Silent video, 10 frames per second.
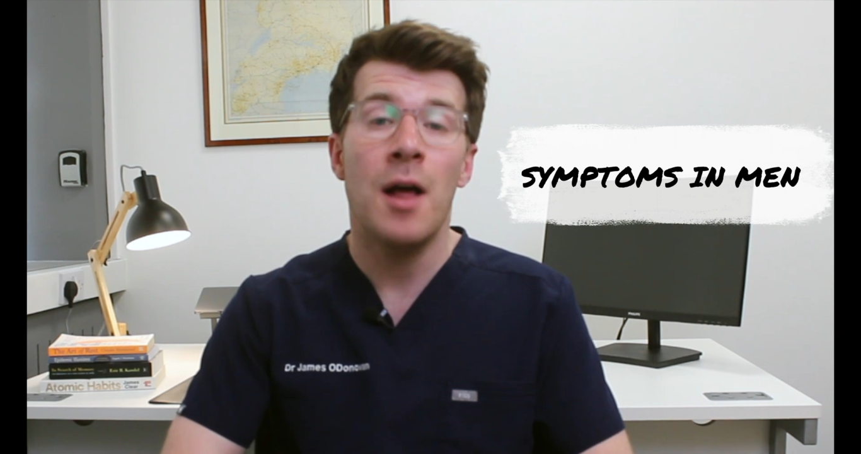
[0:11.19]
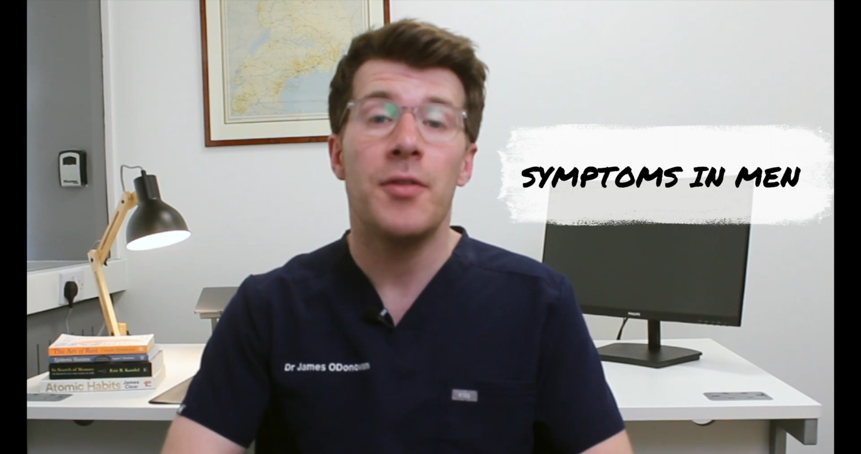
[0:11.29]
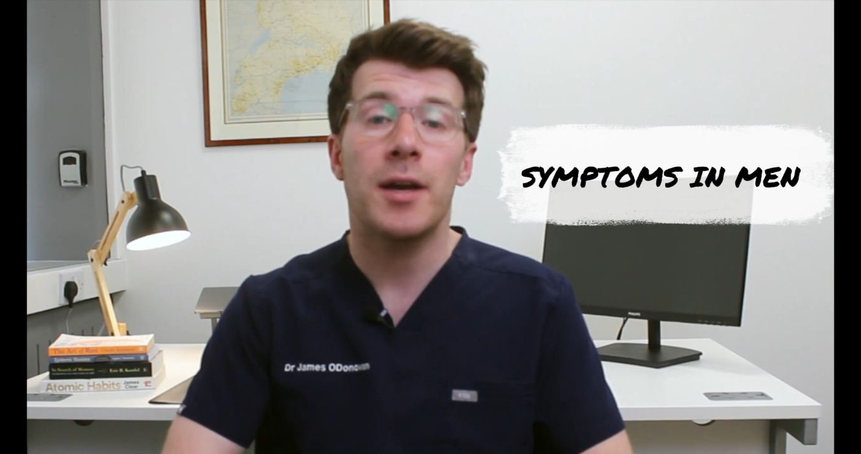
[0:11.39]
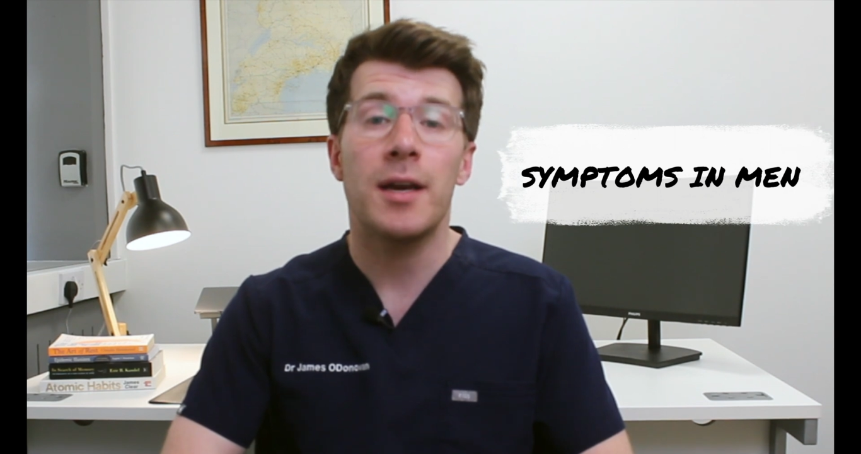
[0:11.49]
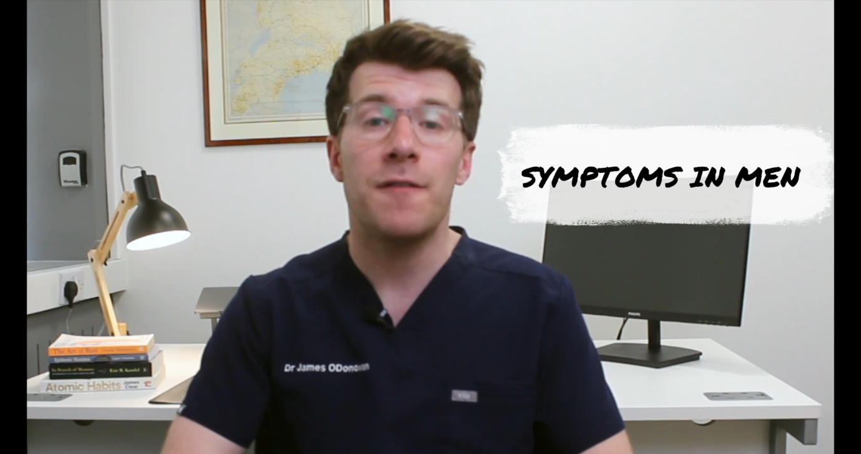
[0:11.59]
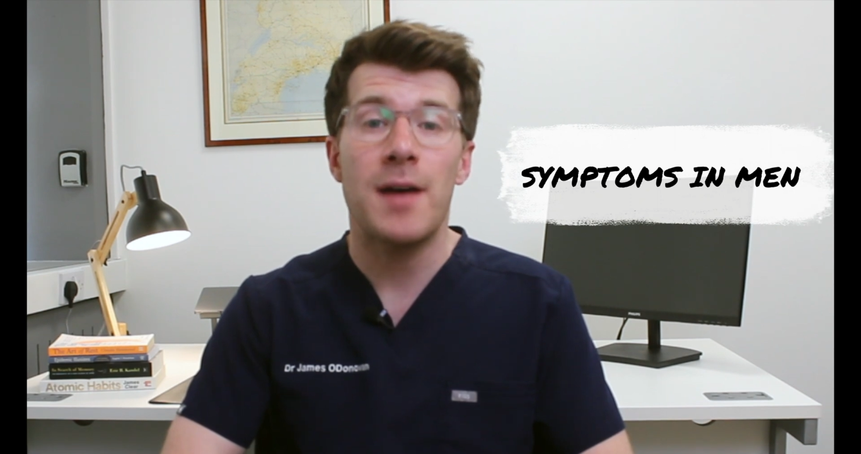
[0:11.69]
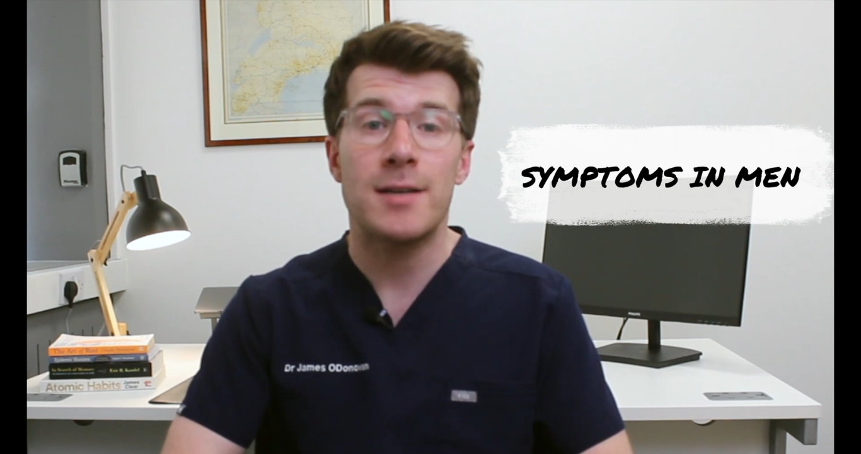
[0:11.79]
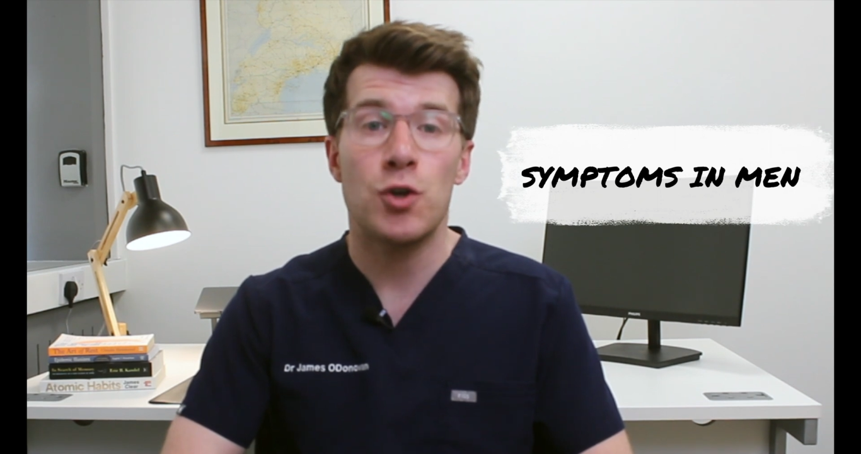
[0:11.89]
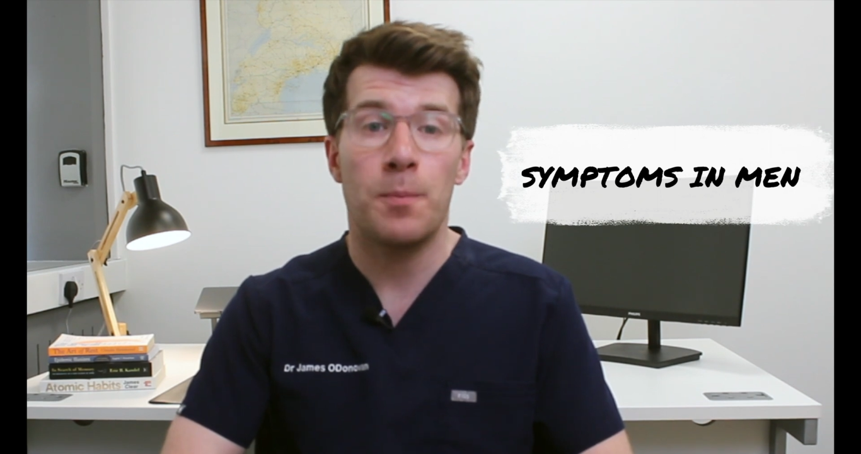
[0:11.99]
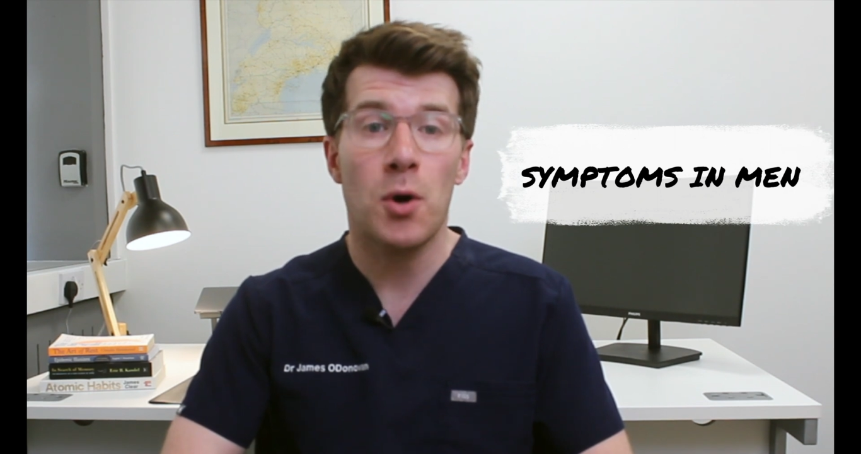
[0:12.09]
that can
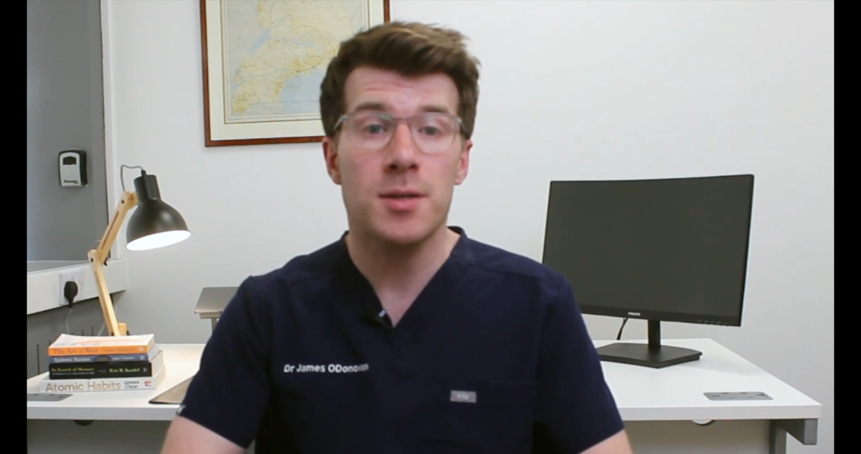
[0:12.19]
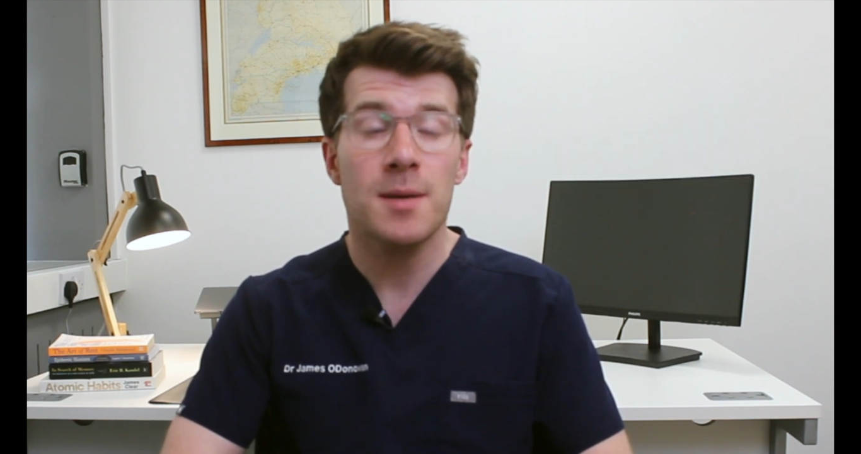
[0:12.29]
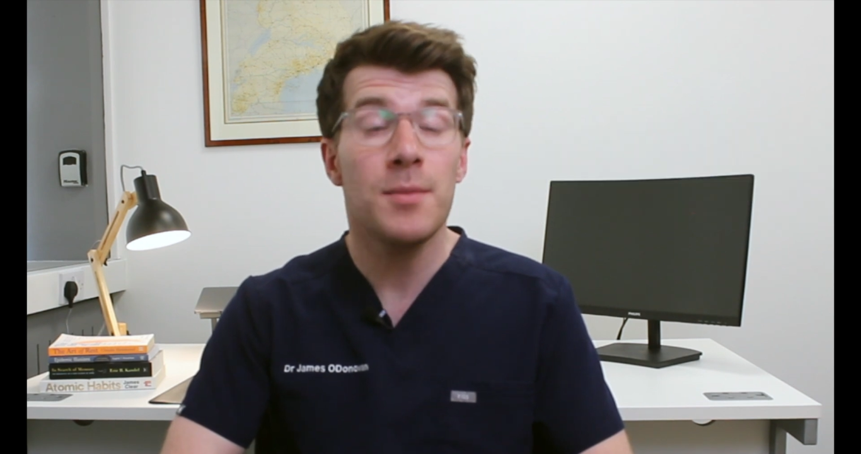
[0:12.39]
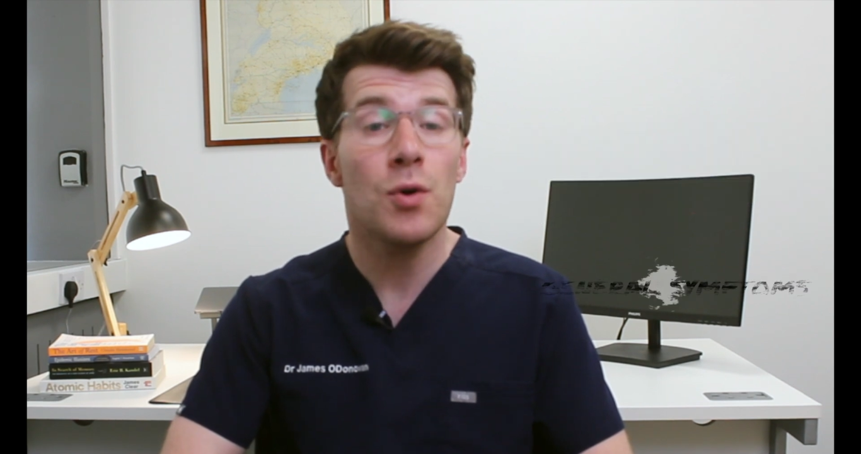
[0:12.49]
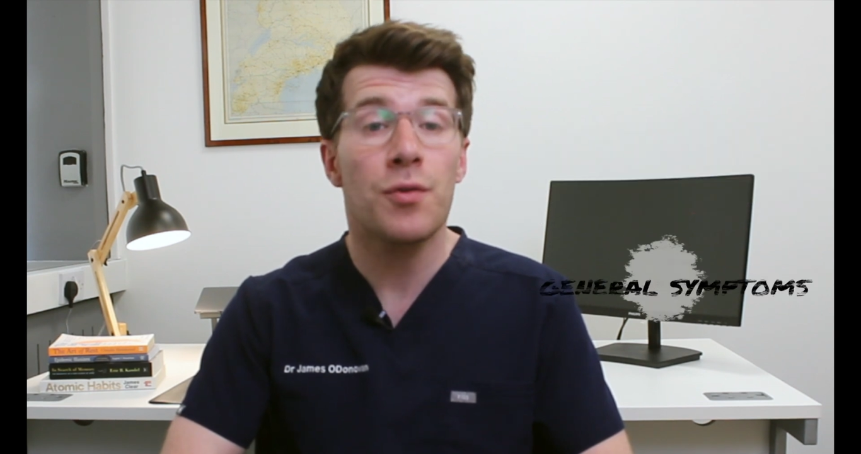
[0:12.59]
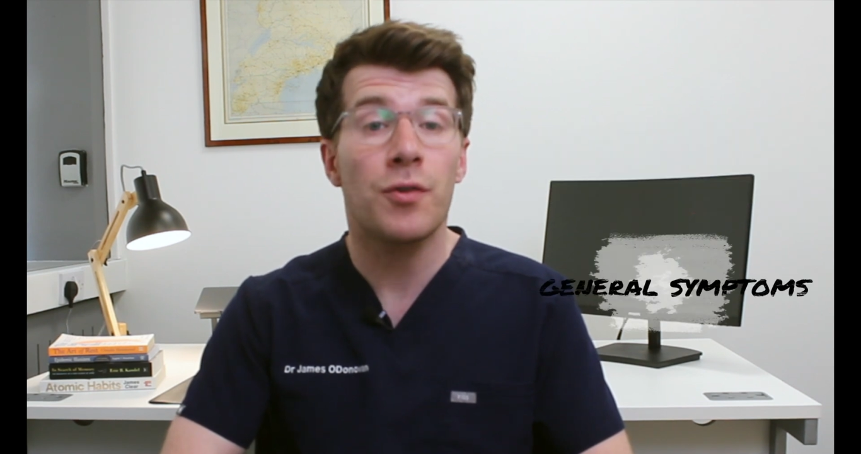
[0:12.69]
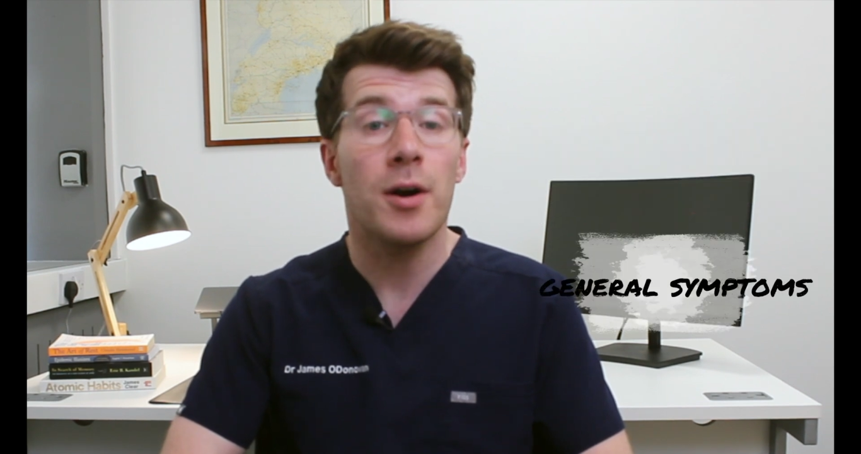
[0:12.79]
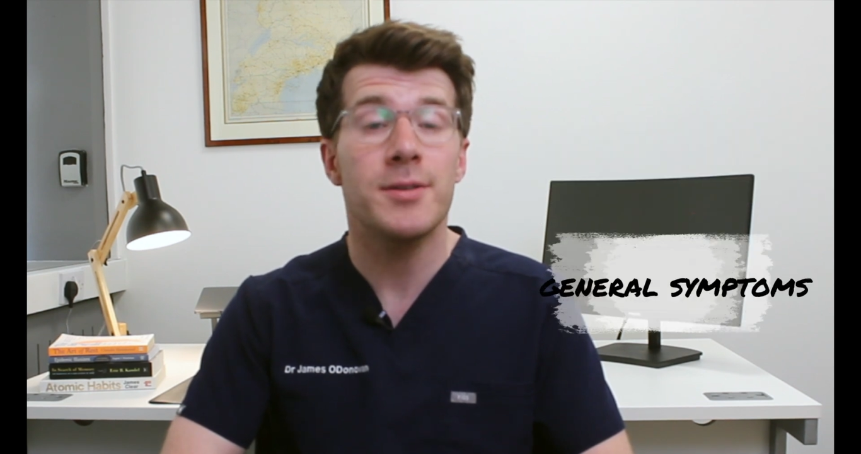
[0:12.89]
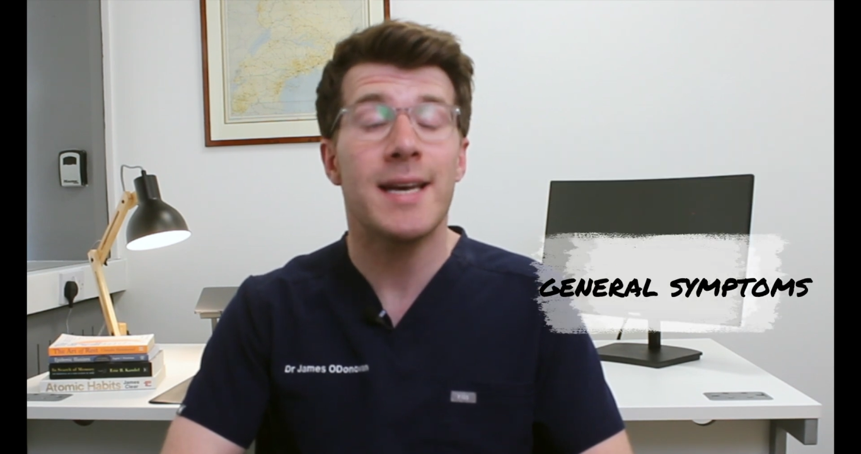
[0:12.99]
affect your bottom, your throat,